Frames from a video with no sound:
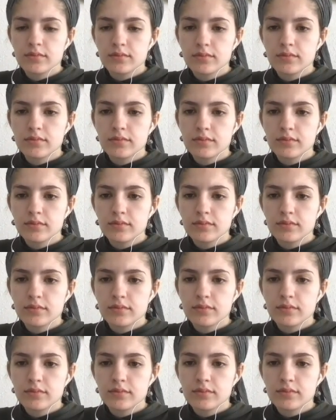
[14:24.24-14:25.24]

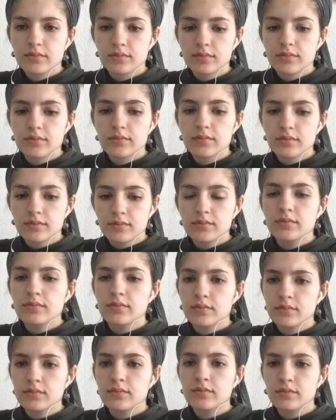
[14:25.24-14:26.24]

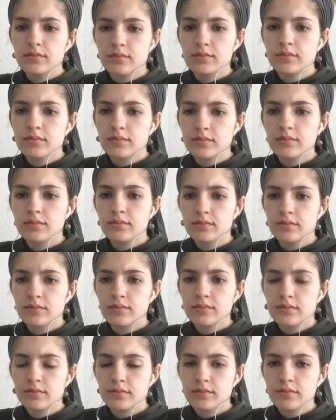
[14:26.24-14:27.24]

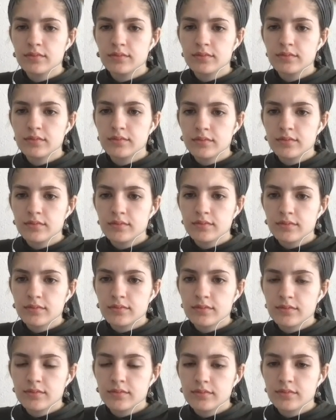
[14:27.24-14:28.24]

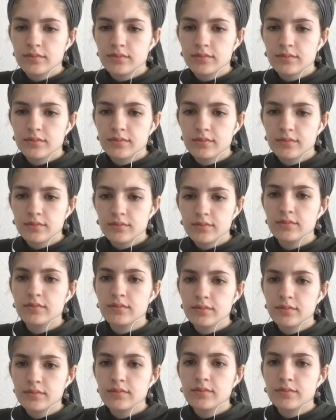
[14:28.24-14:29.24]

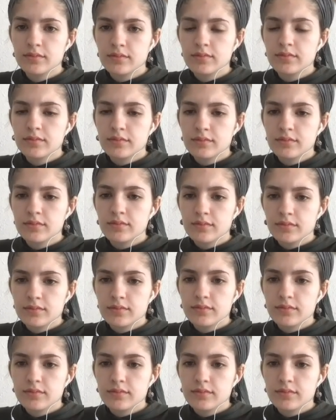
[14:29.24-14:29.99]
[no speech]